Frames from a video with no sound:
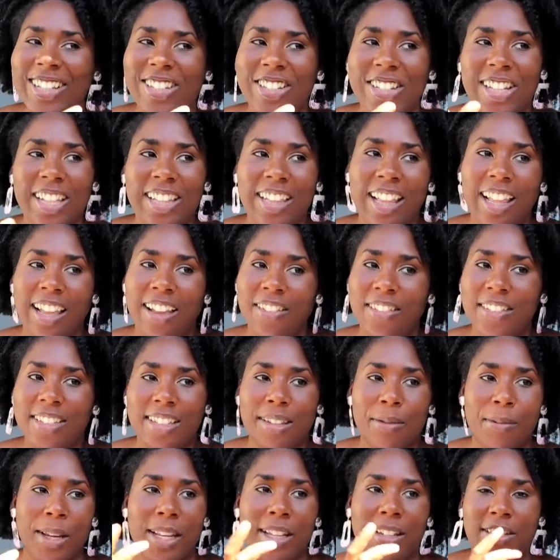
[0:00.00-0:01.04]
she loves
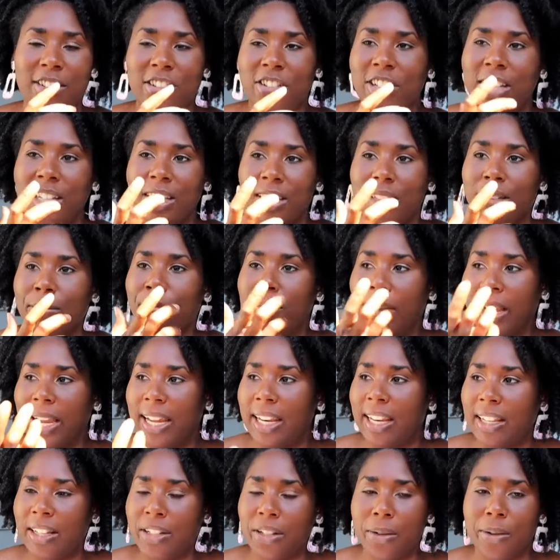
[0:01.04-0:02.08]
tomatoes. She could just
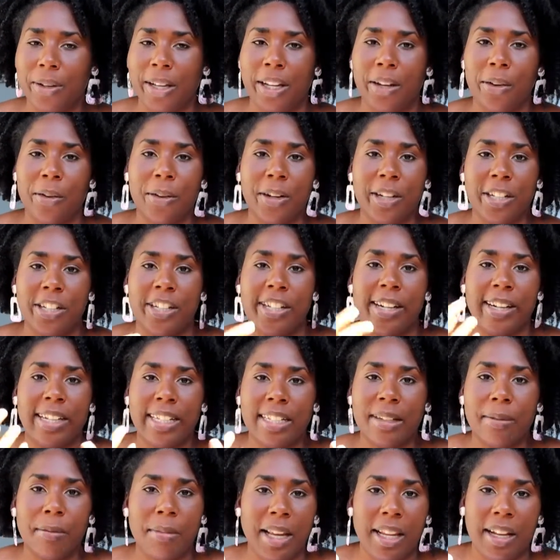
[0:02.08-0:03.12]
bite into it, or a cherry
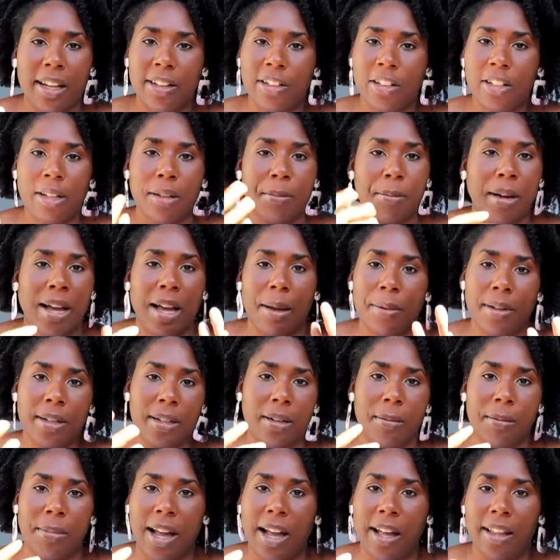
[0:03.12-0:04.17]
tomato. She could pop it
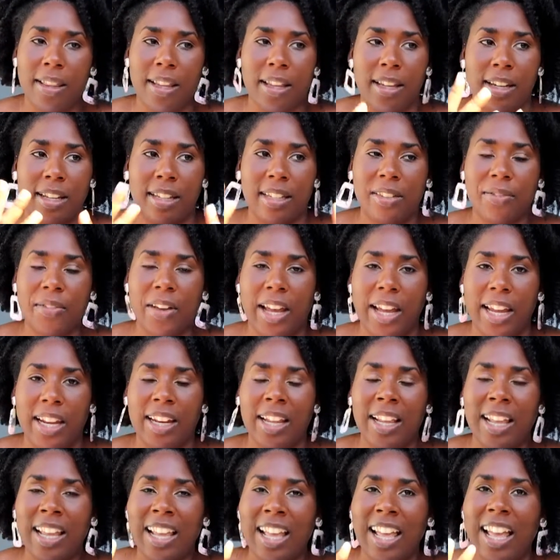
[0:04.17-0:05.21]
in her mouth and it's
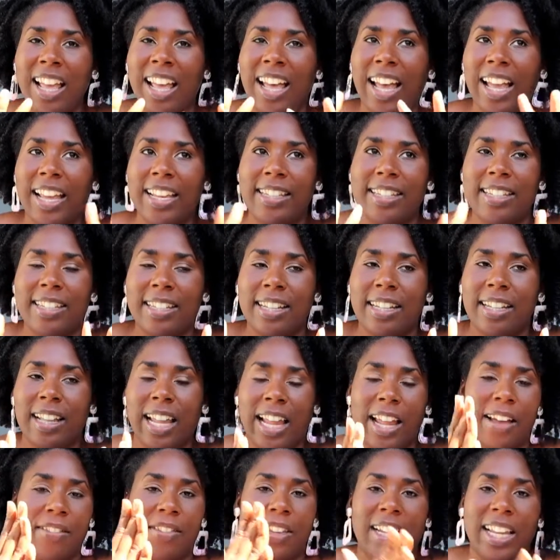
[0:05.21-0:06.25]
fine. I
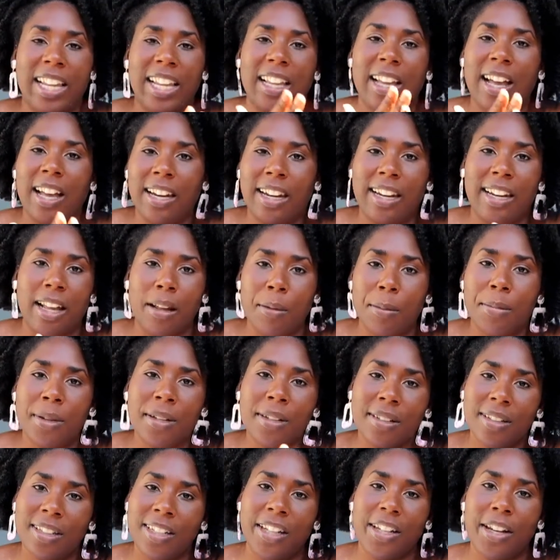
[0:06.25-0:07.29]
have to cut it up,
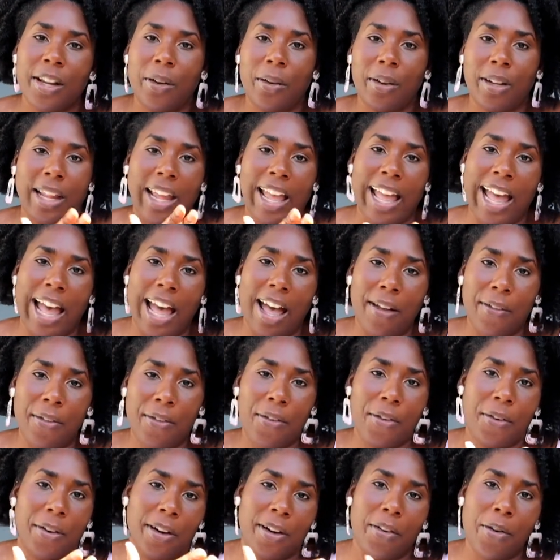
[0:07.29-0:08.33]
you know, in a
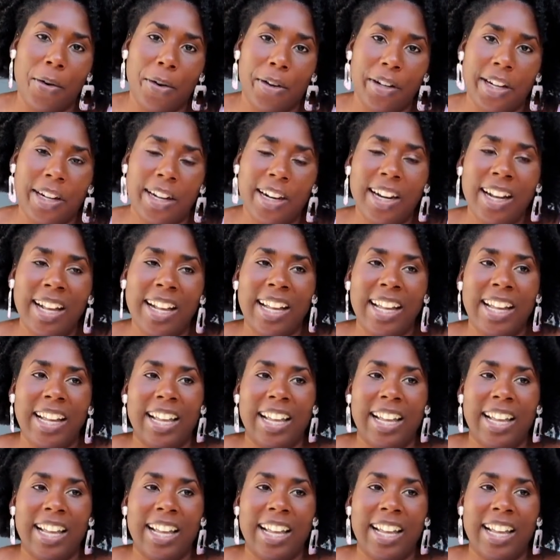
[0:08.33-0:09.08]
half or a quarter